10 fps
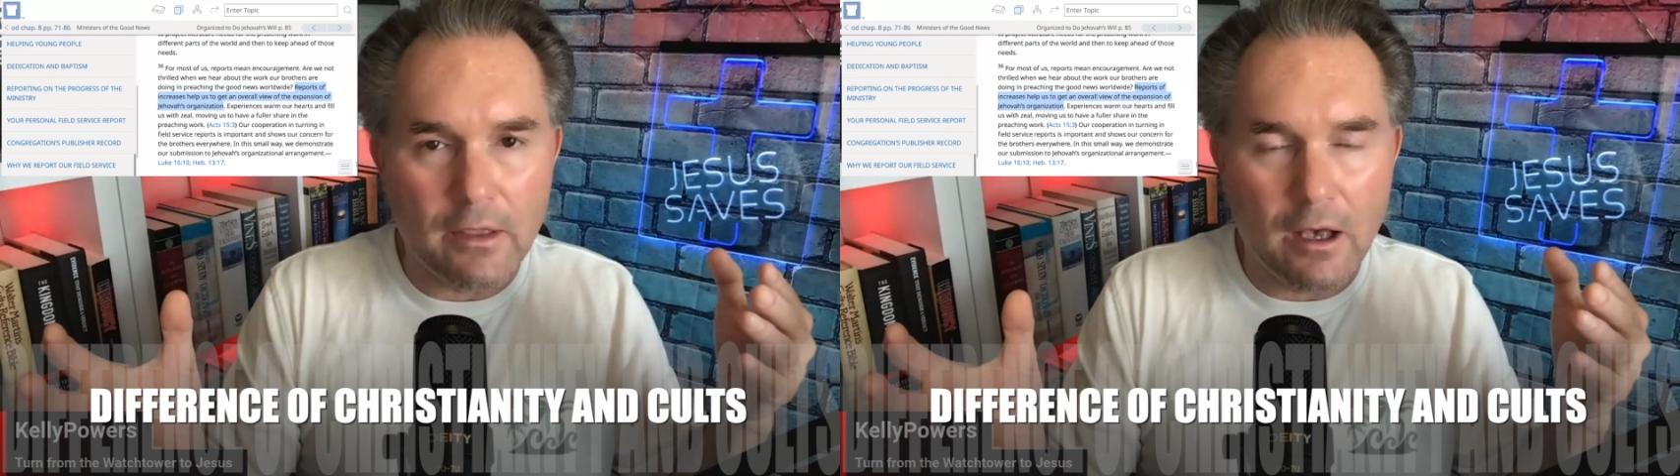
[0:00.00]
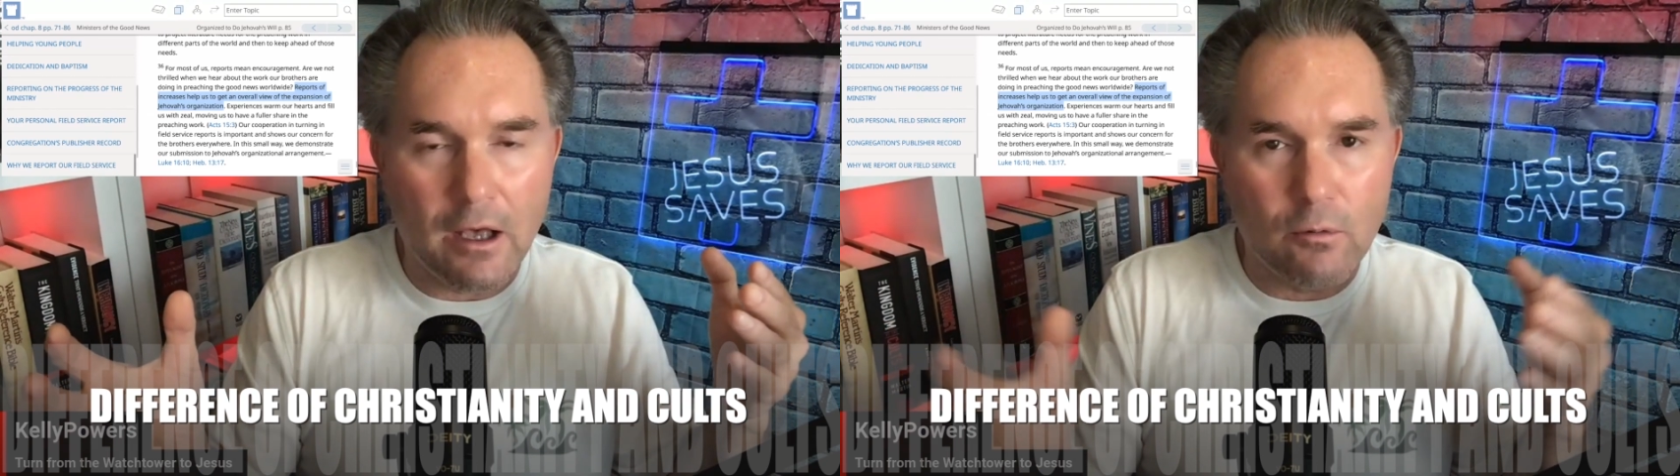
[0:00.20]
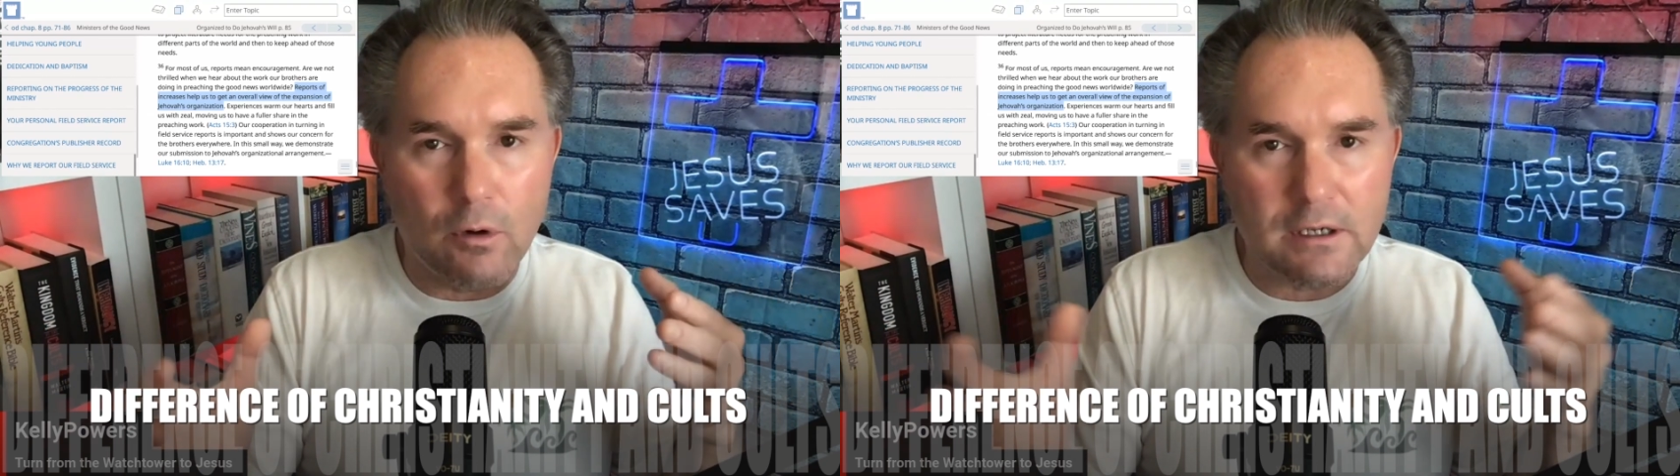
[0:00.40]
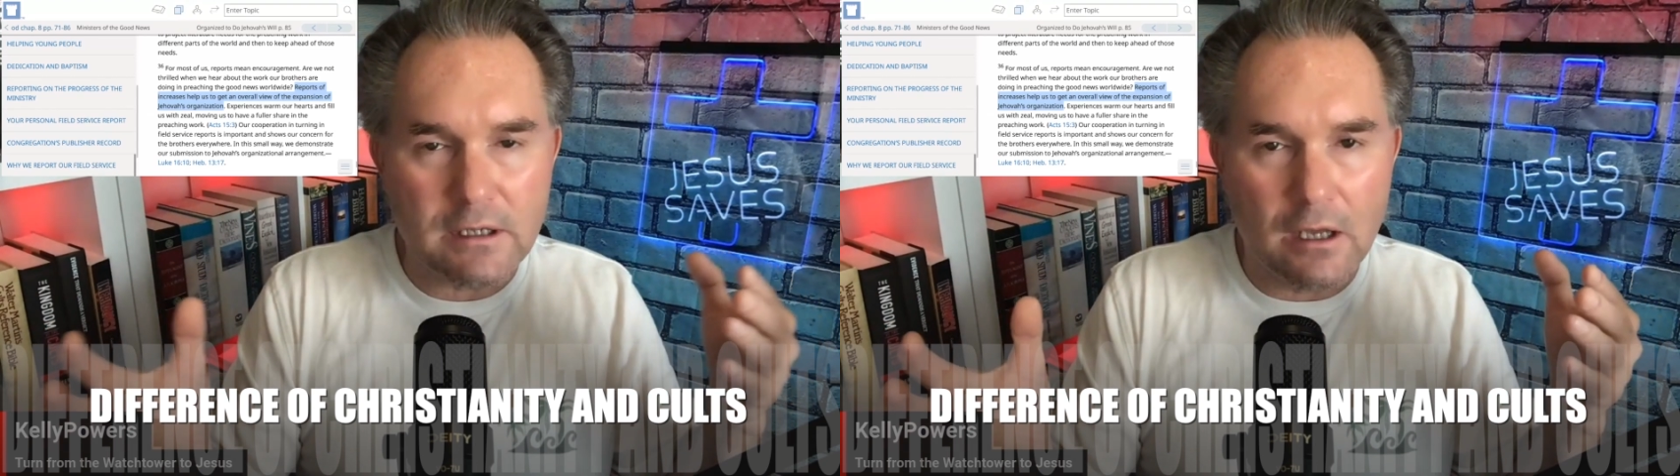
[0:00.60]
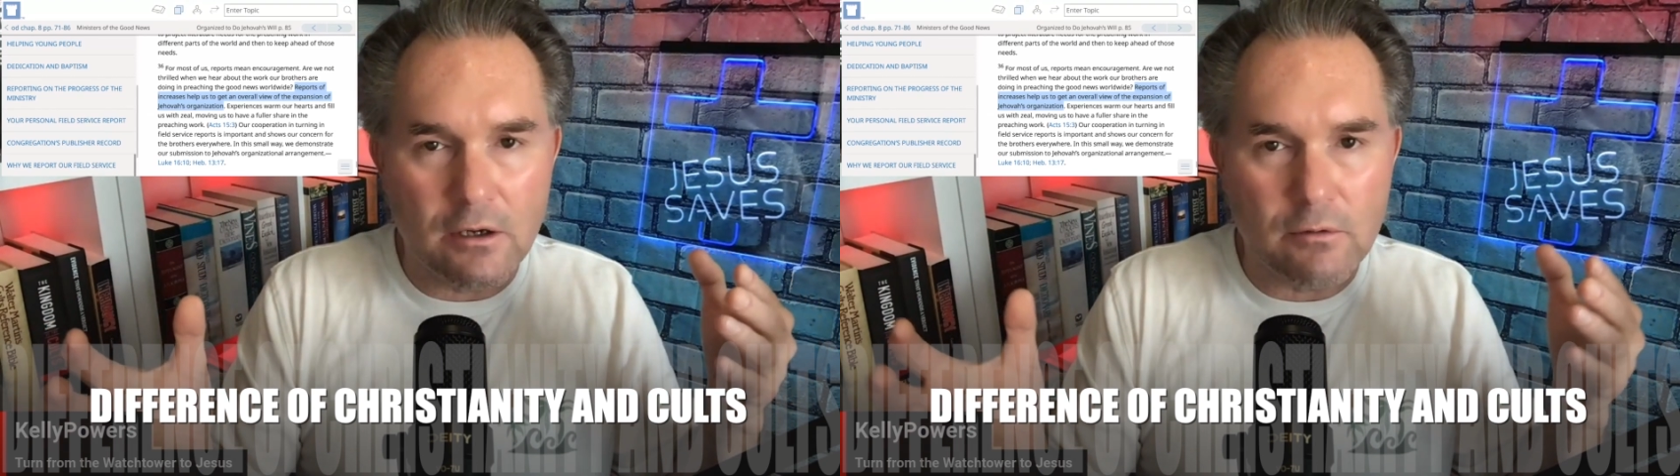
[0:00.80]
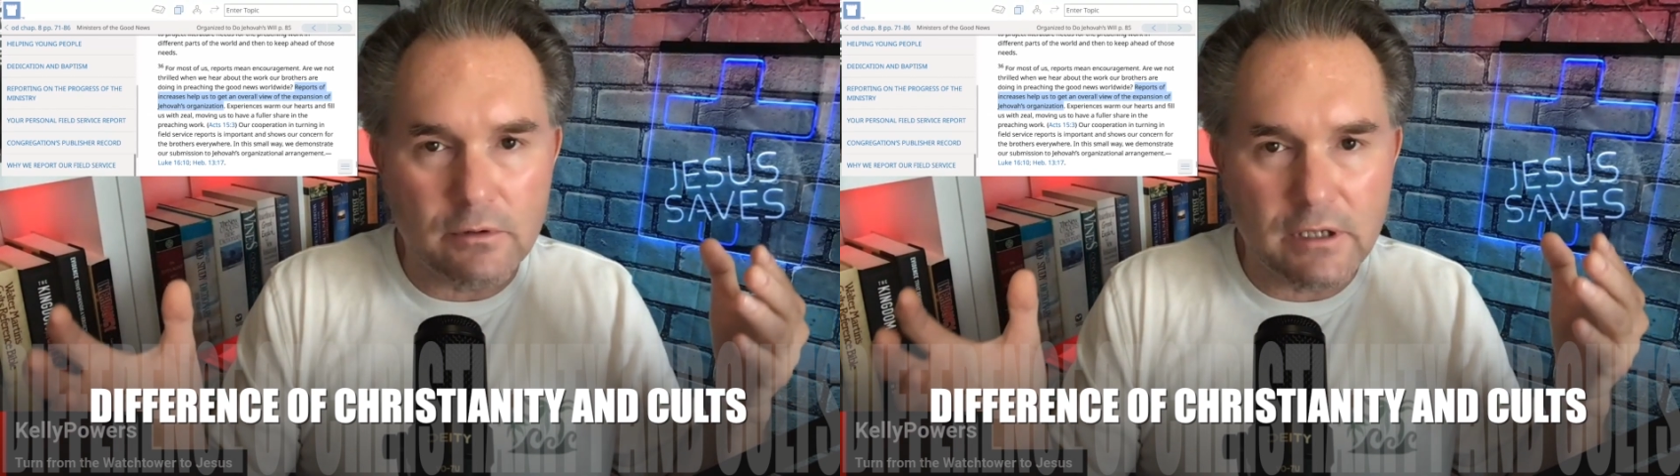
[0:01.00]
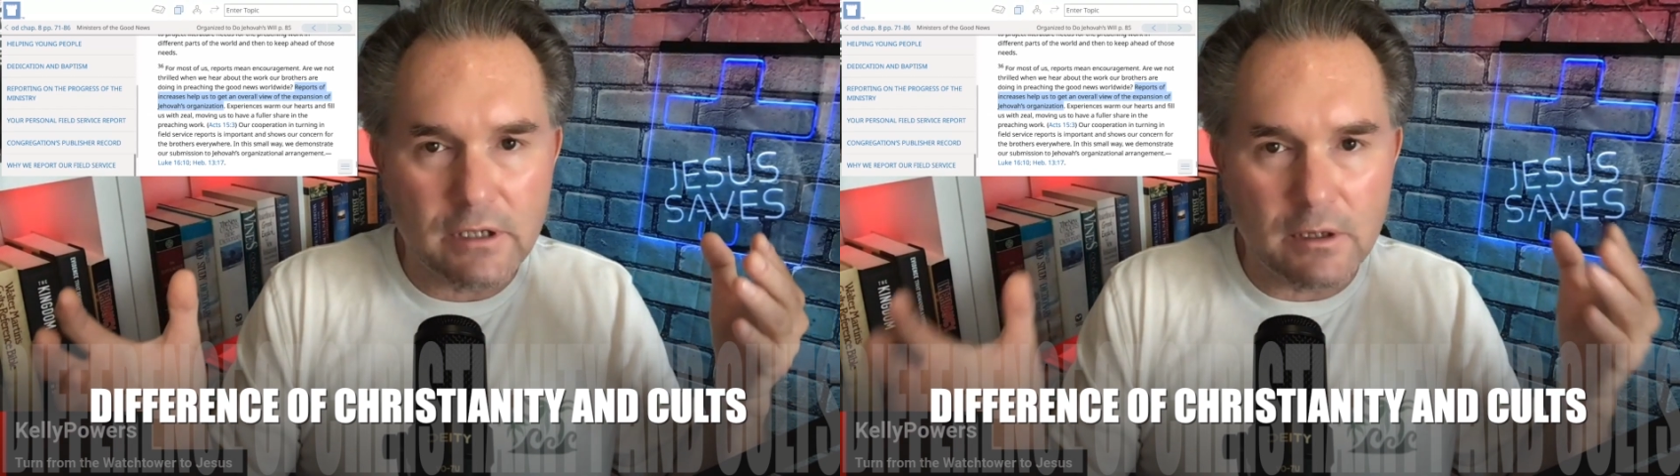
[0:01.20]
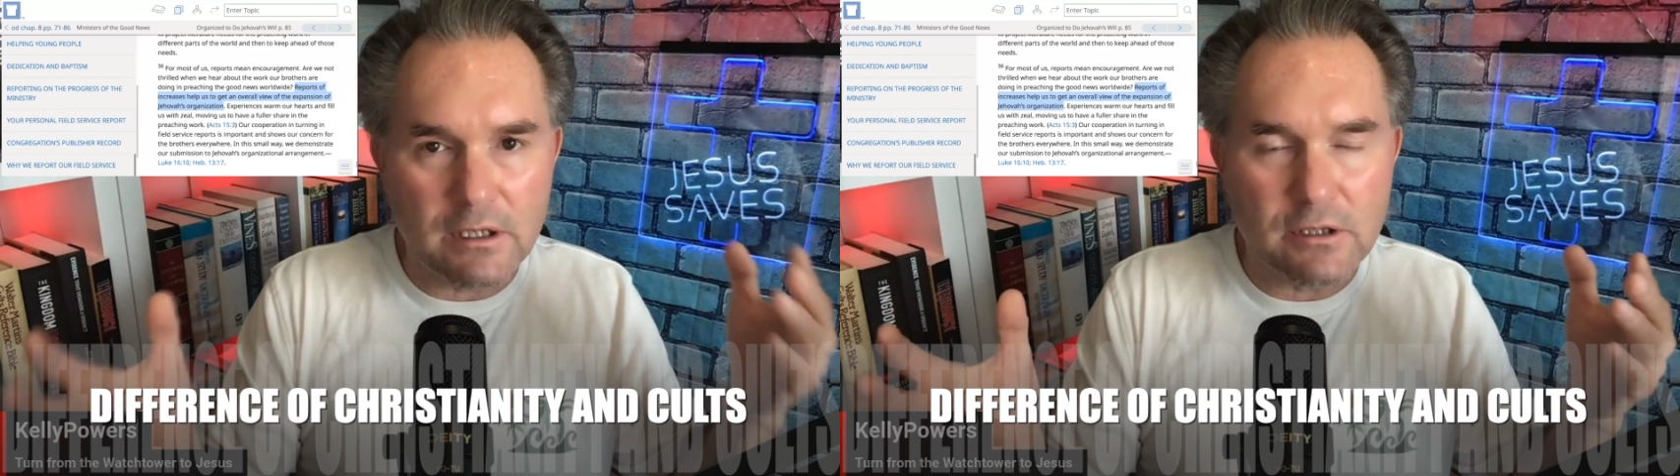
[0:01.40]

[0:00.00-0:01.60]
other works, other dead religion,